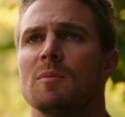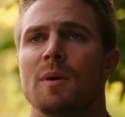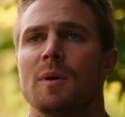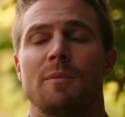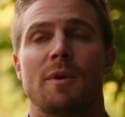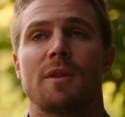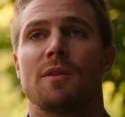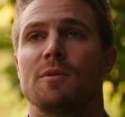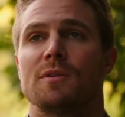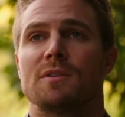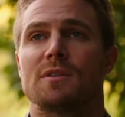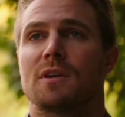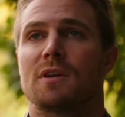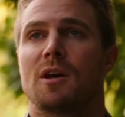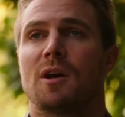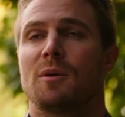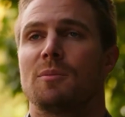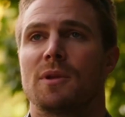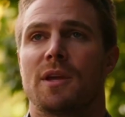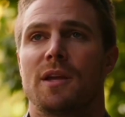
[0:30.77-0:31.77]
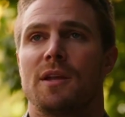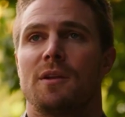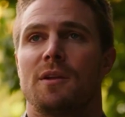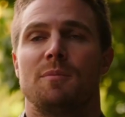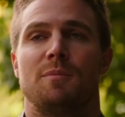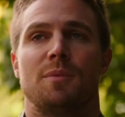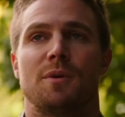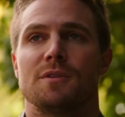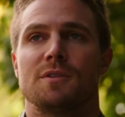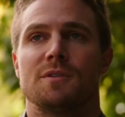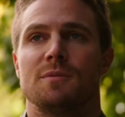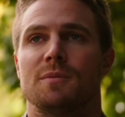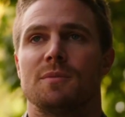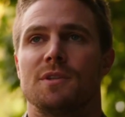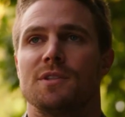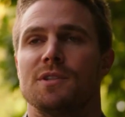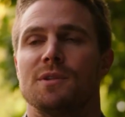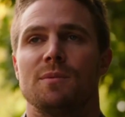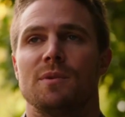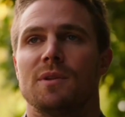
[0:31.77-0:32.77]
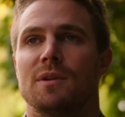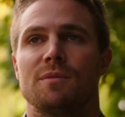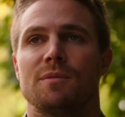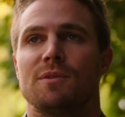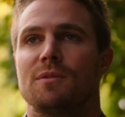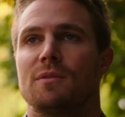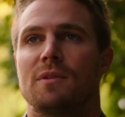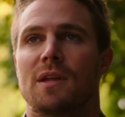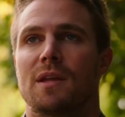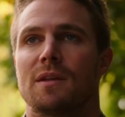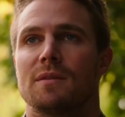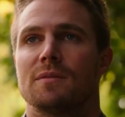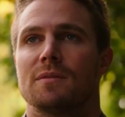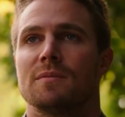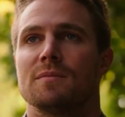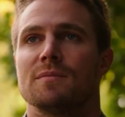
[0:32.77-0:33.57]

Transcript: My mother was a complicated person, but she would never do that.